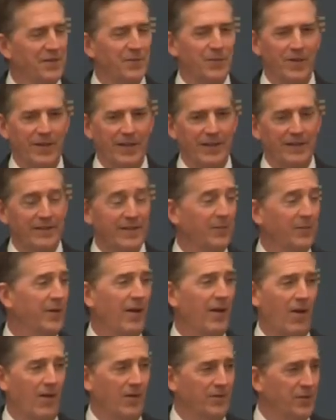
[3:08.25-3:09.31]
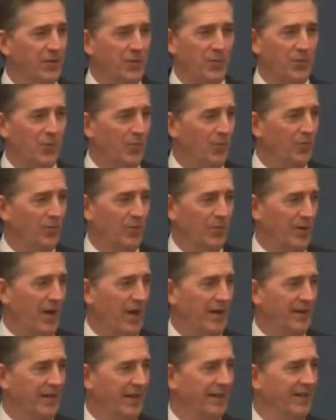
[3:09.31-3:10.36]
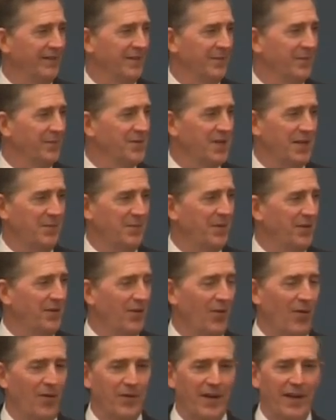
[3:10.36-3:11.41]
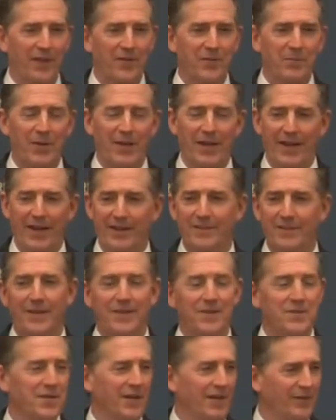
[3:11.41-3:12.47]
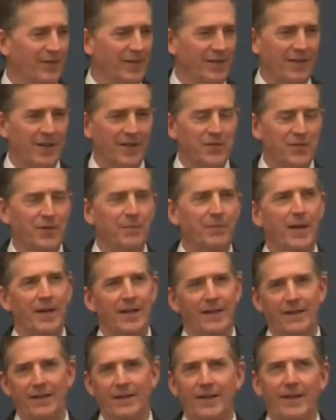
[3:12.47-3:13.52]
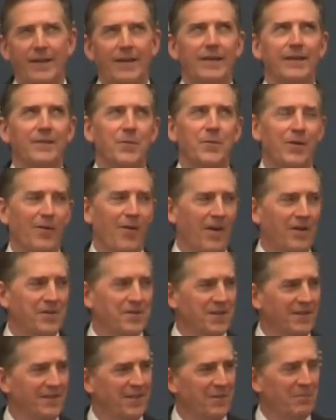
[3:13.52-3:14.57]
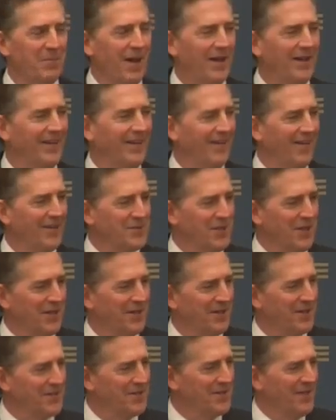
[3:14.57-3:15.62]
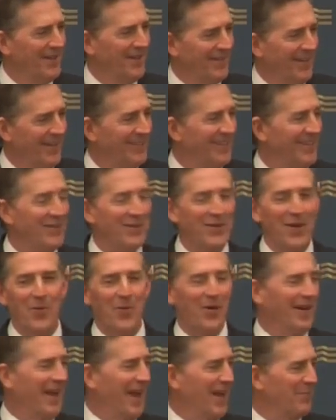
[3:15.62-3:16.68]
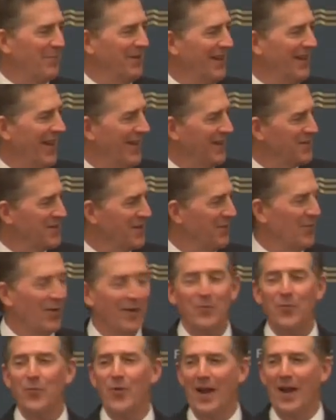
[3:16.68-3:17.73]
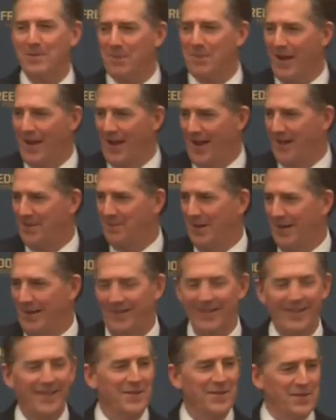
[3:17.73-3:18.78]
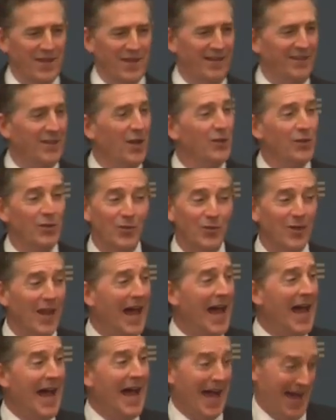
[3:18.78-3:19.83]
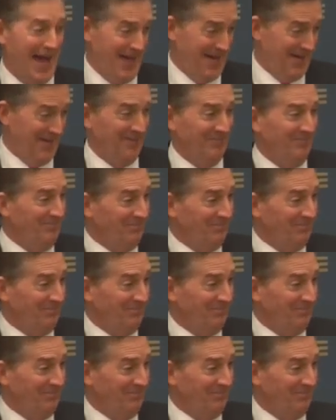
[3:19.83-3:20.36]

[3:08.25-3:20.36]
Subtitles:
that were in it that we all knew were not in it, keeping your own health plan, saving the country money. And we were all sitting there biting our tongues, and then you know what happened next. Someone right behind me said, "You lie!"